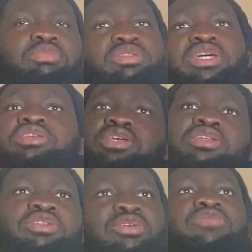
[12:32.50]
But then
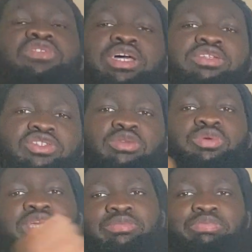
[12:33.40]
again, in the office line, you said
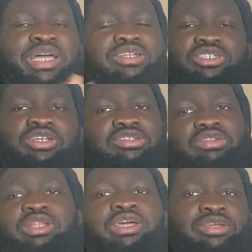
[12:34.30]
we get back,
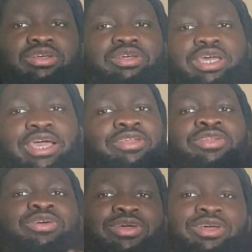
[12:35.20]
chest, leg, head,
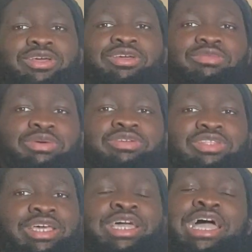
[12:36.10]
innit? But it's
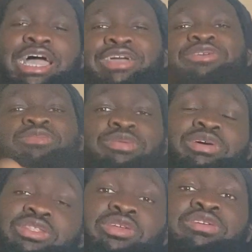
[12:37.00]
like, hey, man, I
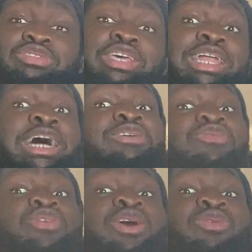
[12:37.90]
don't know what you're saying. Hey, you
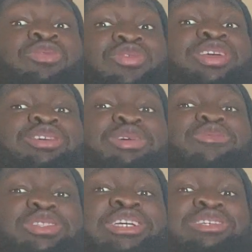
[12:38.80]
forgot one thing. You may
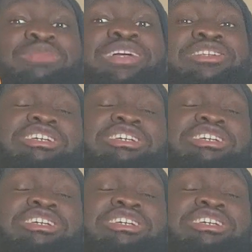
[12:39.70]
have protected your back and